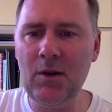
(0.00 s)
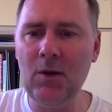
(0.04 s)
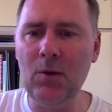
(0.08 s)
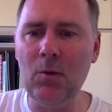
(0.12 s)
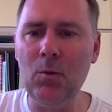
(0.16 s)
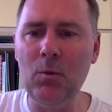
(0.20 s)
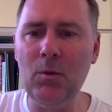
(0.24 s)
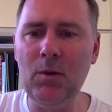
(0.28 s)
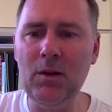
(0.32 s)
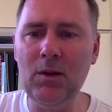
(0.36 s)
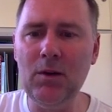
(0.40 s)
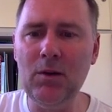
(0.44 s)

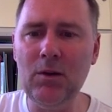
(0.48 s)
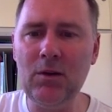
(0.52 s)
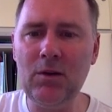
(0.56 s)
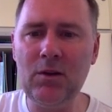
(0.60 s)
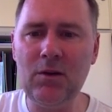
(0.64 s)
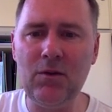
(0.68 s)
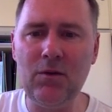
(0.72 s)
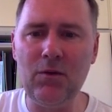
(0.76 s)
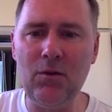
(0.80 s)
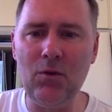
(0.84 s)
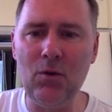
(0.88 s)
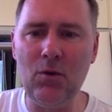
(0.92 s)
We looked
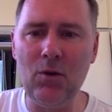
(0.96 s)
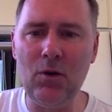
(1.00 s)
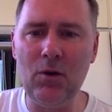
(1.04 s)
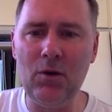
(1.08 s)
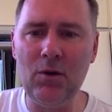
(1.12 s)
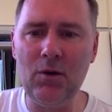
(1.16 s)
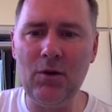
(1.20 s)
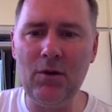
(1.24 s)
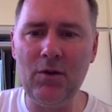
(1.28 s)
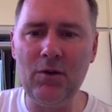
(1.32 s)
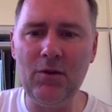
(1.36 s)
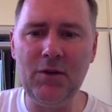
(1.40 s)

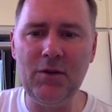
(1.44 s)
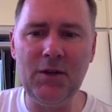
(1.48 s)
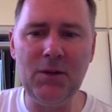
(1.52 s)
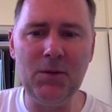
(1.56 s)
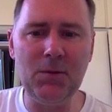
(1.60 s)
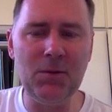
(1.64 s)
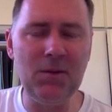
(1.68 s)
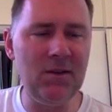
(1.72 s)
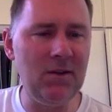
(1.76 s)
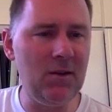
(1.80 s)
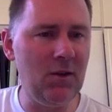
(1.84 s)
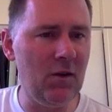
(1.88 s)
for the
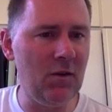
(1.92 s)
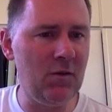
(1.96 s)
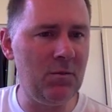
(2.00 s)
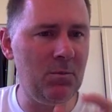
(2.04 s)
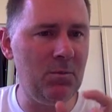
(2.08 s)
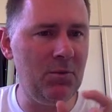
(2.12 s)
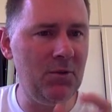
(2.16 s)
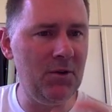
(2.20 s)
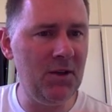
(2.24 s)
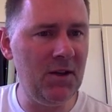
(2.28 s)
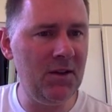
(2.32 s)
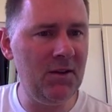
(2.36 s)
frequency of
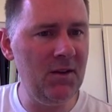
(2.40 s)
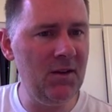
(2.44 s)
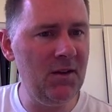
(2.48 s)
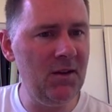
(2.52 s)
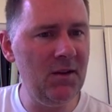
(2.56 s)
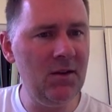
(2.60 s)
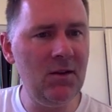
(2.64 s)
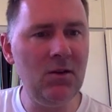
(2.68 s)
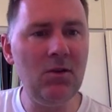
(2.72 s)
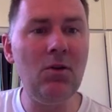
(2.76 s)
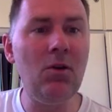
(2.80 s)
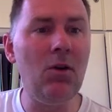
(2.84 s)

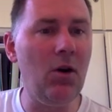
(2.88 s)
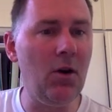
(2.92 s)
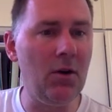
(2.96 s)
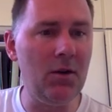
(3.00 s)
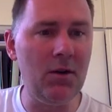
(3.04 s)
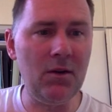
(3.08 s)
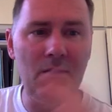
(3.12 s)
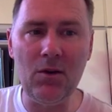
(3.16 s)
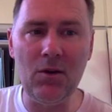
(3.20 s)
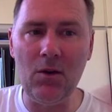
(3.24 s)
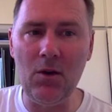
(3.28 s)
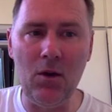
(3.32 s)
pretty on
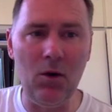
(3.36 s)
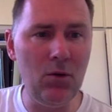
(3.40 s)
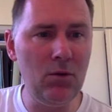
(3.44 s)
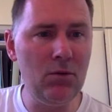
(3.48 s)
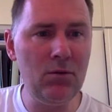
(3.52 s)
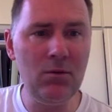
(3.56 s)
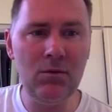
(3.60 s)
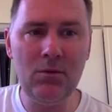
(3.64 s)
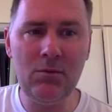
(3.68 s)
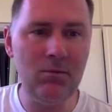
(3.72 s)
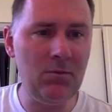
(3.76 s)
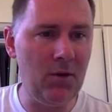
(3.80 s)
its
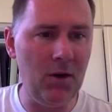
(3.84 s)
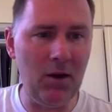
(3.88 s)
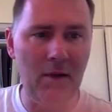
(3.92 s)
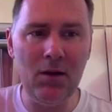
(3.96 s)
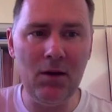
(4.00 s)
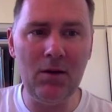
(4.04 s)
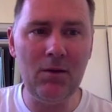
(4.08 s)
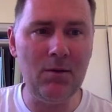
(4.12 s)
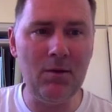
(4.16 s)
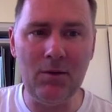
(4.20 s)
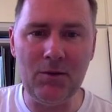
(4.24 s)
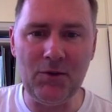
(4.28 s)
own,
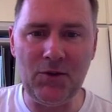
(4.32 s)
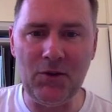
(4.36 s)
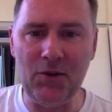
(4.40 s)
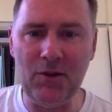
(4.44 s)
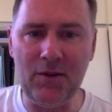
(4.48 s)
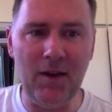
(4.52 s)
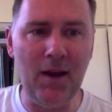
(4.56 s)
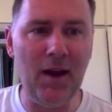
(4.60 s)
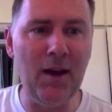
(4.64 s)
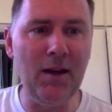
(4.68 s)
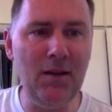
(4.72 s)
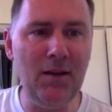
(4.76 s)
yeah,
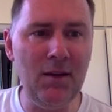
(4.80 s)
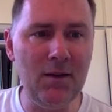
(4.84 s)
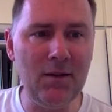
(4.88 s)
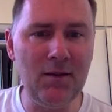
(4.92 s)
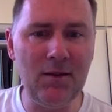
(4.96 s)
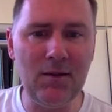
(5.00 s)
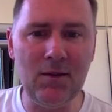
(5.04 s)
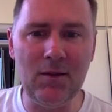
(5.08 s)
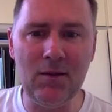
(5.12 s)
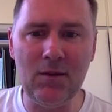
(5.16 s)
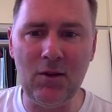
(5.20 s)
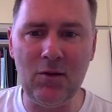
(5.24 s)
just any
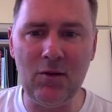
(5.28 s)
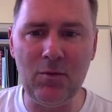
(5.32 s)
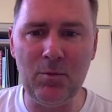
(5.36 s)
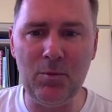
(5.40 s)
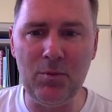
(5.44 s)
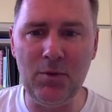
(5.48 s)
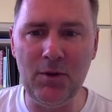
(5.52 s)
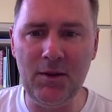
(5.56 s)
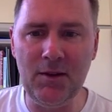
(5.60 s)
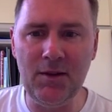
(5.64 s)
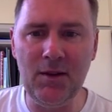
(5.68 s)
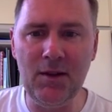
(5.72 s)
instance of
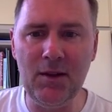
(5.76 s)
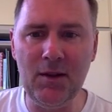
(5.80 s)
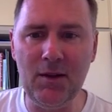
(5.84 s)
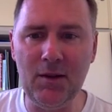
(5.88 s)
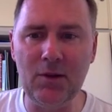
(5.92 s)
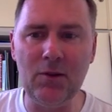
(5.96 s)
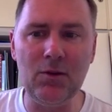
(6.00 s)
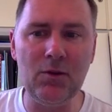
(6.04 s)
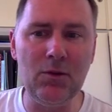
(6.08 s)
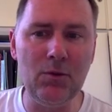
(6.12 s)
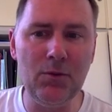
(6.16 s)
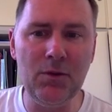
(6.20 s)
pretty,
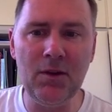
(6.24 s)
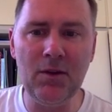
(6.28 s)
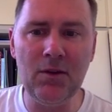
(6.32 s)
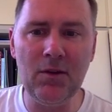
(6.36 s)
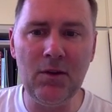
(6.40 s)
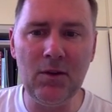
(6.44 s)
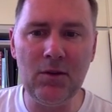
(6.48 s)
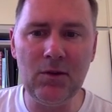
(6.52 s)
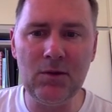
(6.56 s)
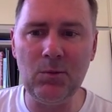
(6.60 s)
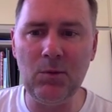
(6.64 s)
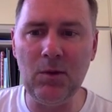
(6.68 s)
including
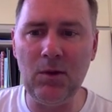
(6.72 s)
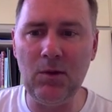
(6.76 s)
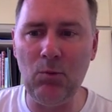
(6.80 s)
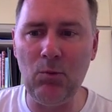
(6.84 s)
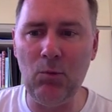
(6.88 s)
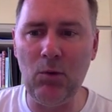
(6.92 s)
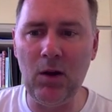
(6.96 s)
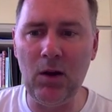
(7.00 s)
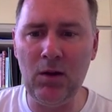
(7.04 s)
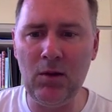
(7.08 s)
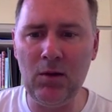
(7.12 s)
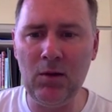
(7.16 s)
those with
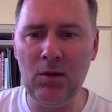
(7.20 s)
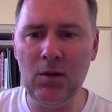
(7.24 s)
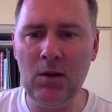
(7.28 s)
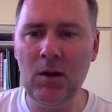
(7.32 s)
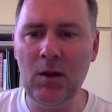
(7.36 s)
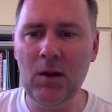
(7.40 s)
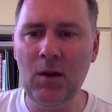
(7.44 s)
well.